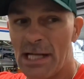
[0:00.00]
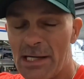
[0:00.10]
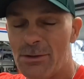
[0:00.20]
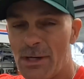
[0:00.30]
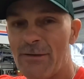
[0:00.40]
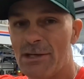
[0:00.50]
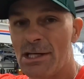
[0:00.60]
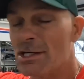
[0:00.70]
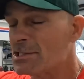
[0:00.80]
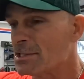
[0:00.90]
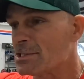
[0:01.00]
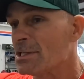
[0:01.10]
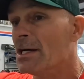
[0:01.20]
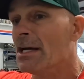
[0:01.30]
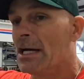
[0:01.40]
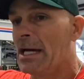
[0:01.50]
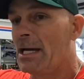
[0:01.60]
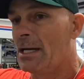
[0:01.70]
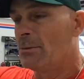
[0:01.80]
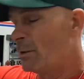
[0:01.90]
I do have the gussets,
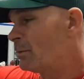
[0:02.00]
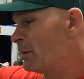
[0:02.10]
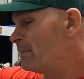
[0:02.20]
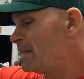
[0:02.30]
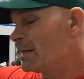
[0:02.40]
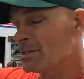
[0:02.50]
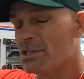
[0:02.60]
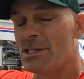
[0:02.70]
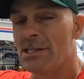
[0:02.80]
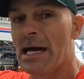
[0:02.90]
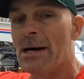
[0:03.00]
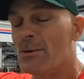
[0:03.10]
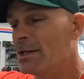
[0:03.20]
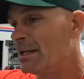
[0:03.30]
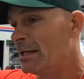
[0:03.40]
and we will be gusseting that one,